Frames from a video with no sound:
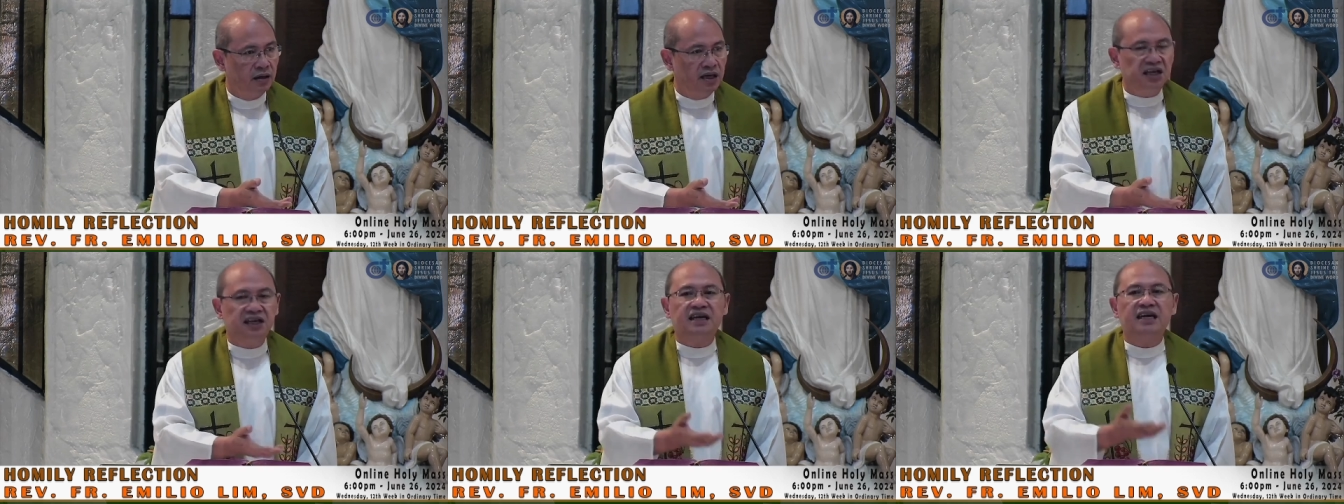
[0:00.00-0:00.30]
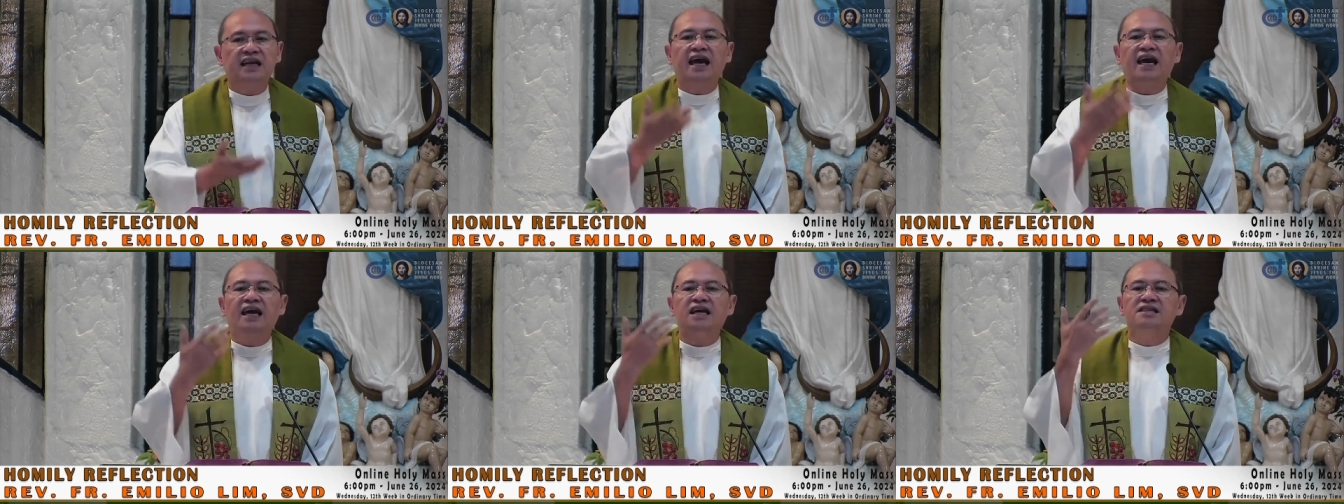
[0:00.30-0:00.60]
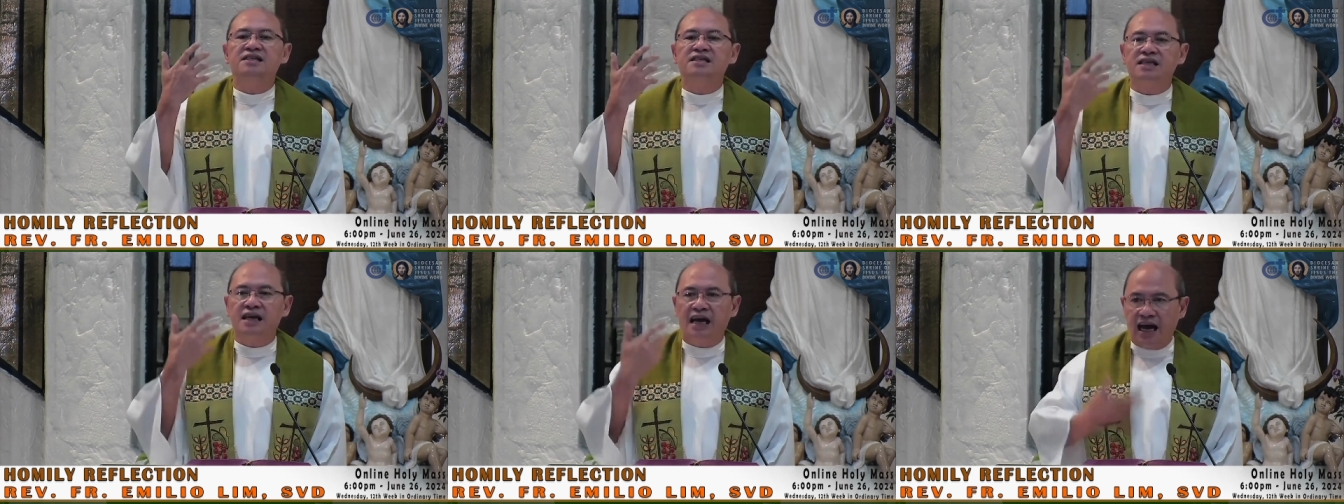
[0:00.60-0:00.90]
He
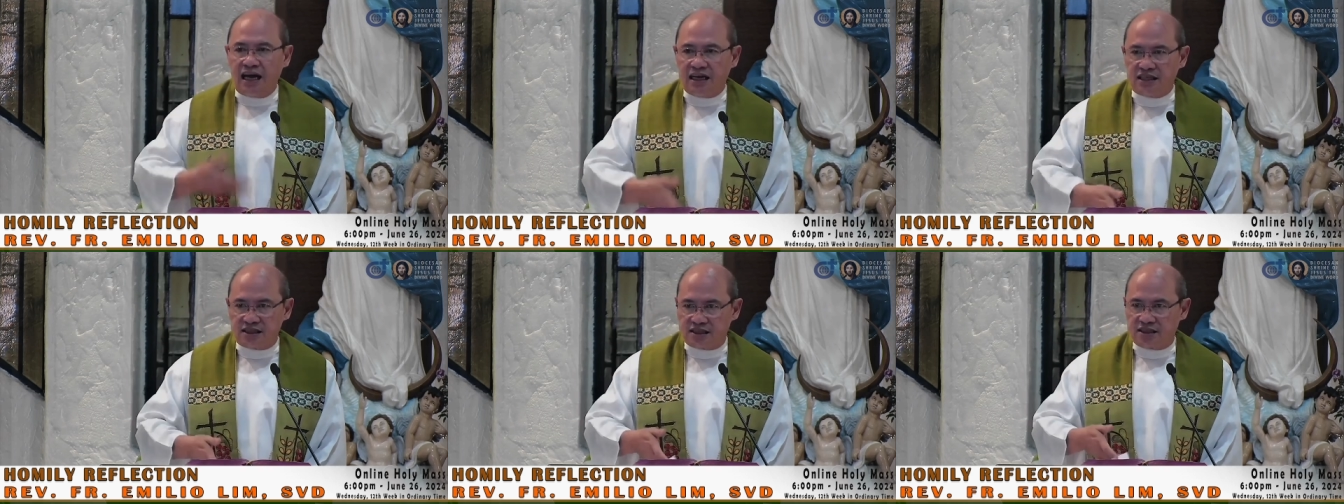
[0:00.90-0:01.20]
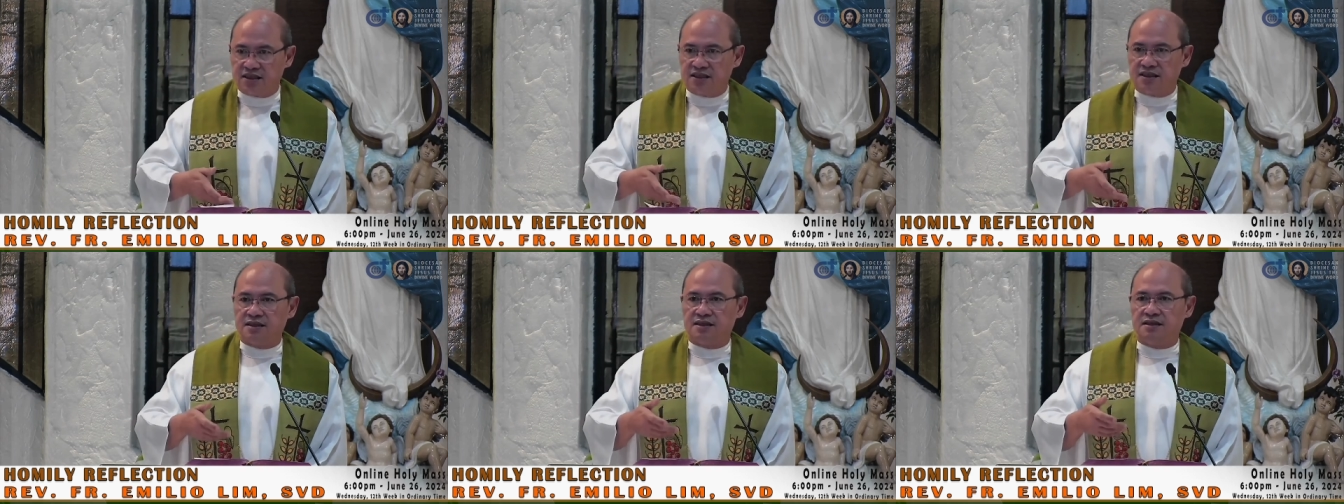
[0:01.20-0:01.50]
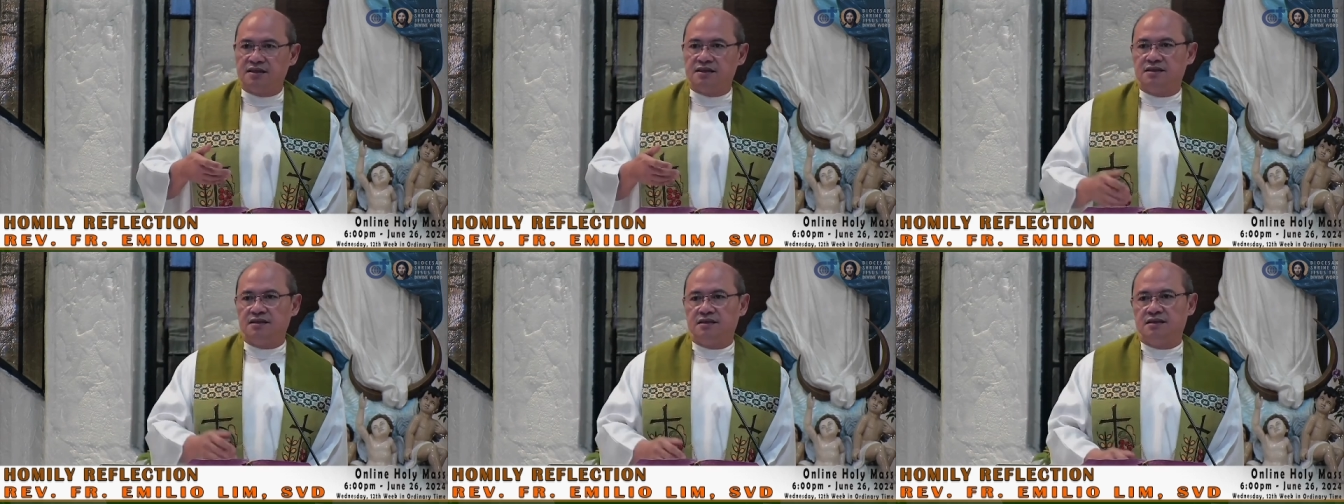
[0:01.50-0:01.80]
creates
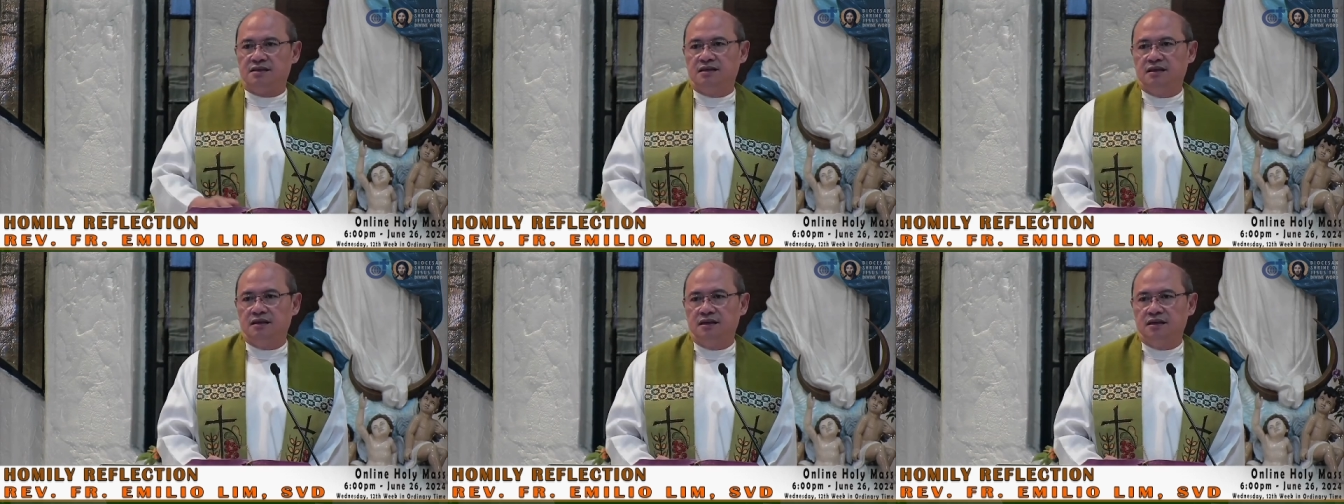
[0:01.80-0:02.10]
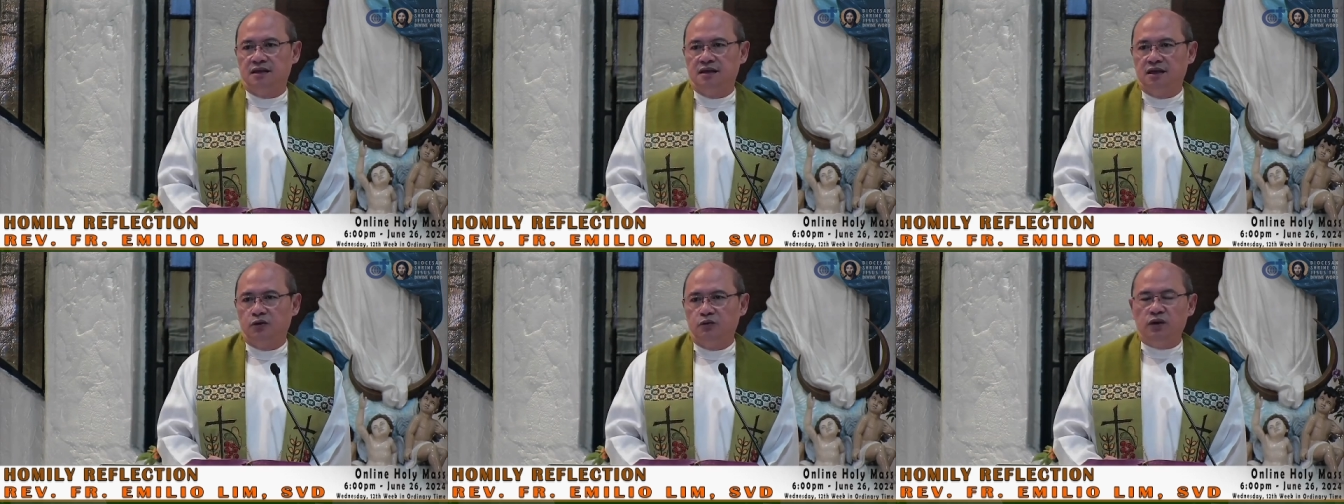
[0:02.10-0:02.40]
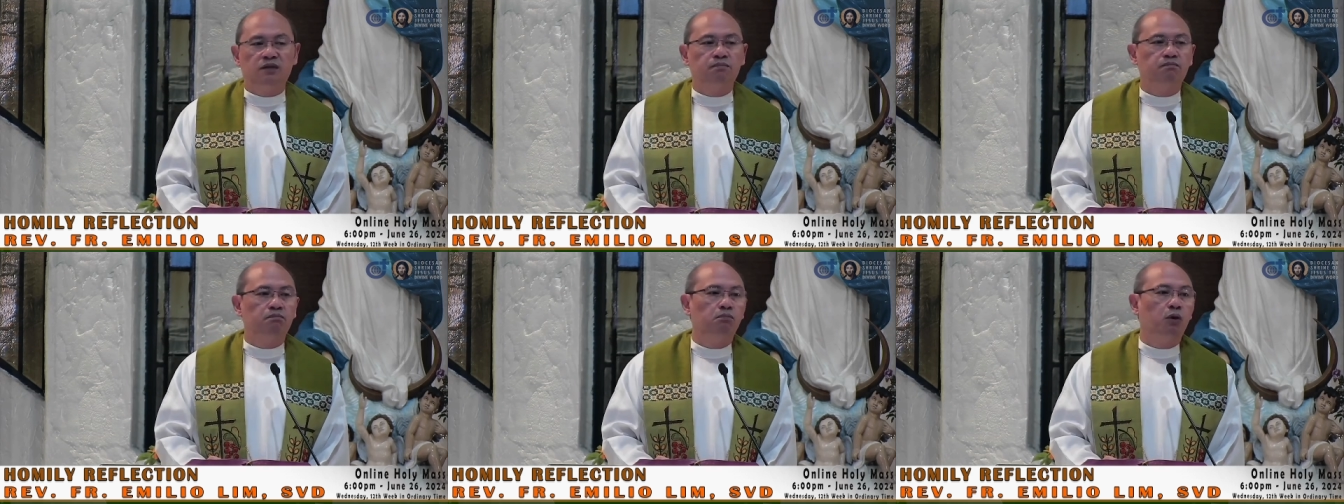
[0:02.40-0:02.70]
us
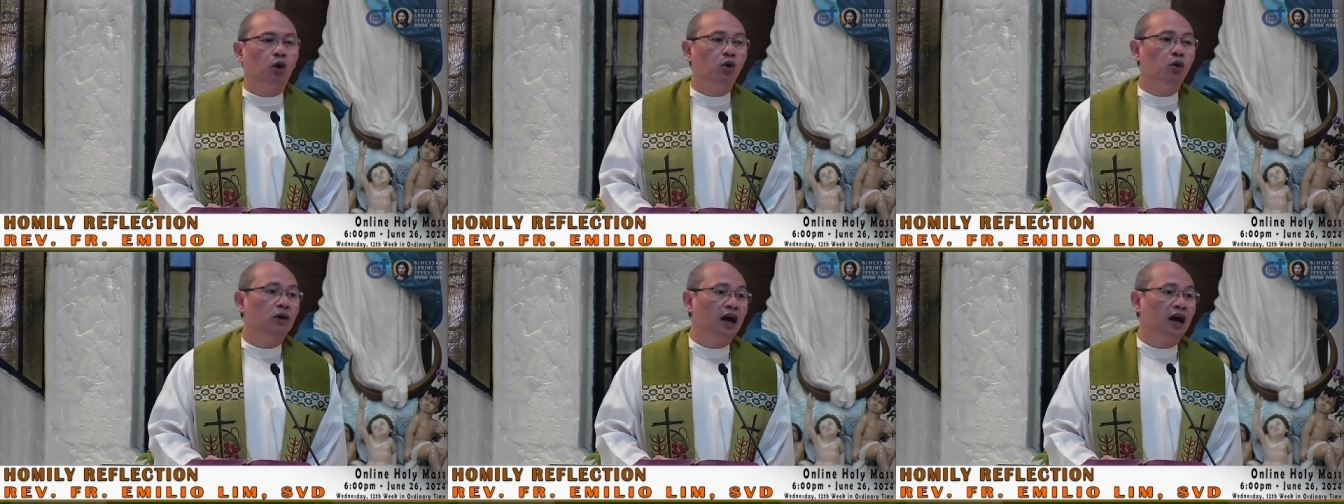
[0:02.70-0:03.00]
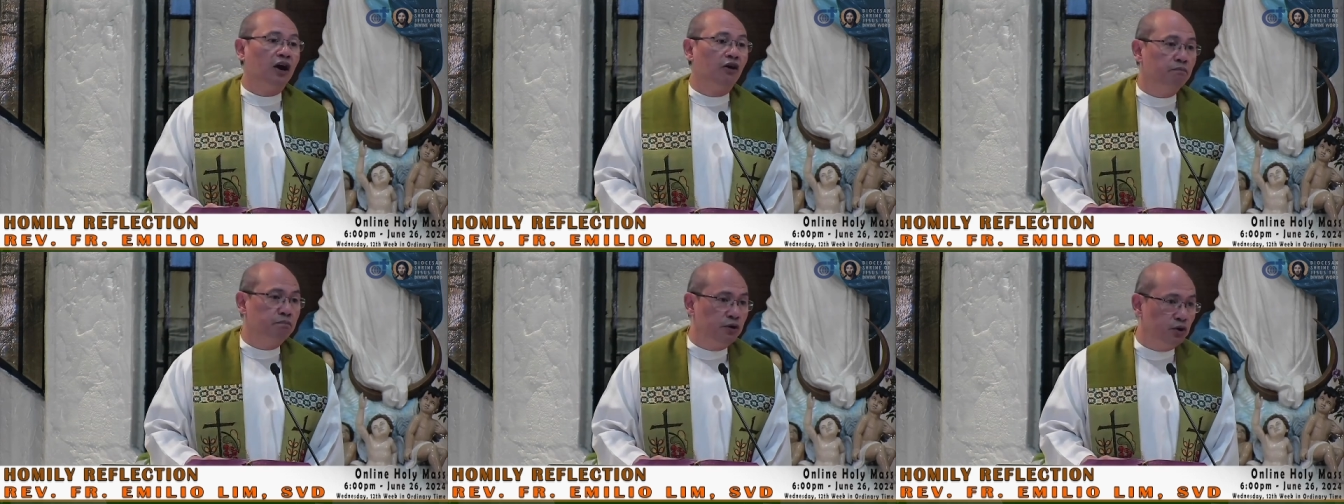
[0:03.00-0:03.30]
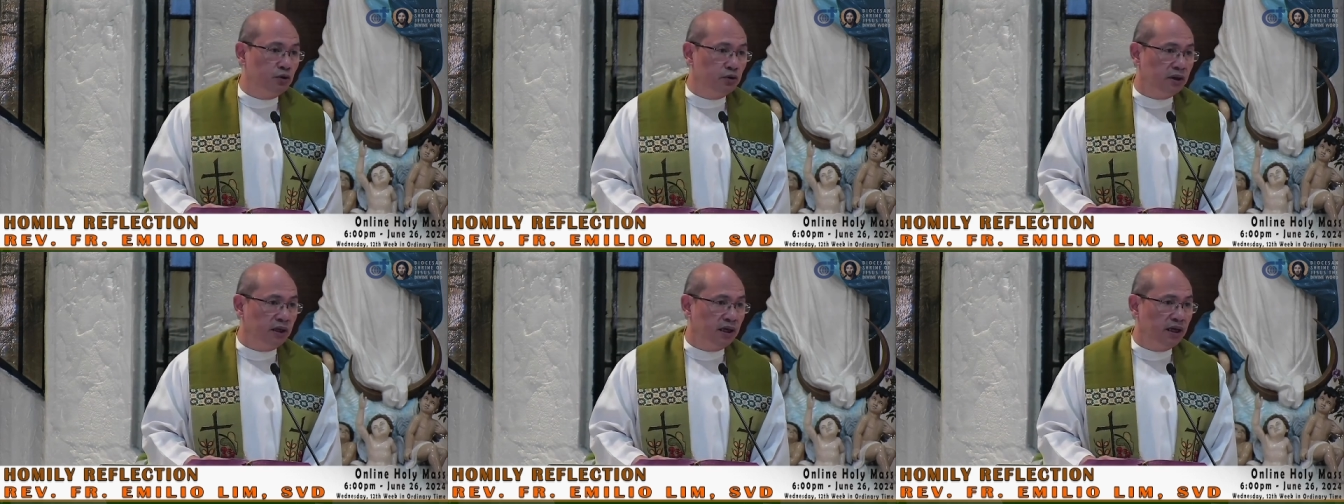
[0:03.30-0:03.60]
with all our
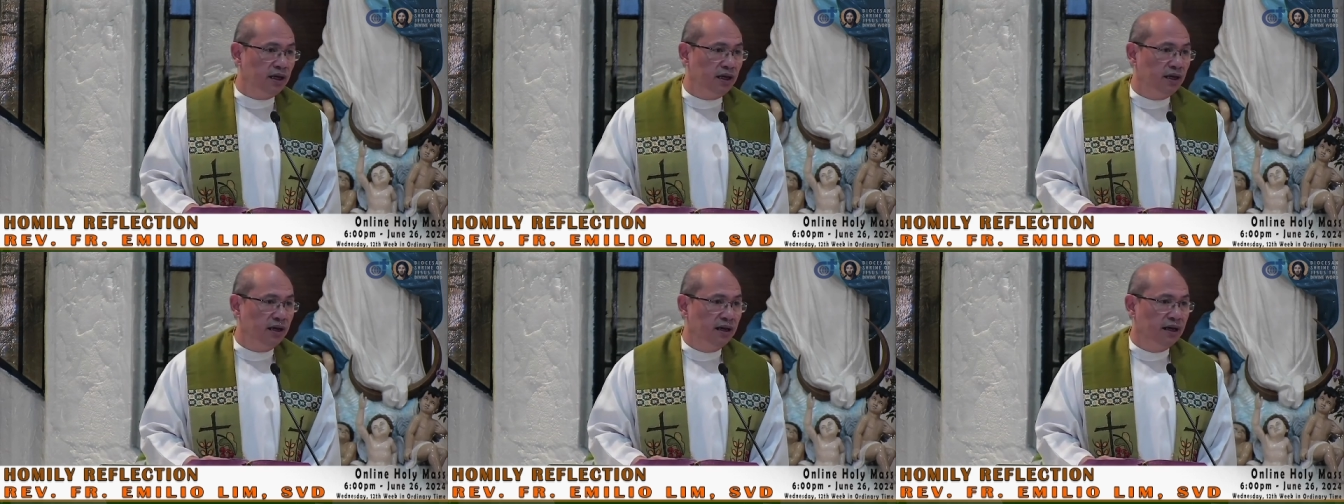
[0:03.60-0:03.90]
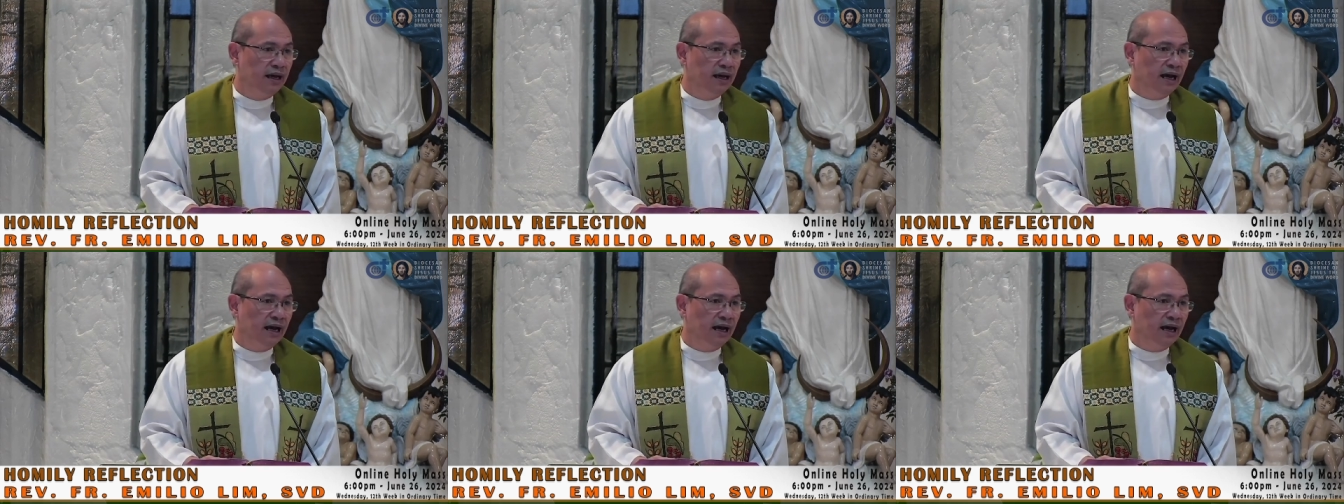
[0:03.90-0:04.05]
beauty,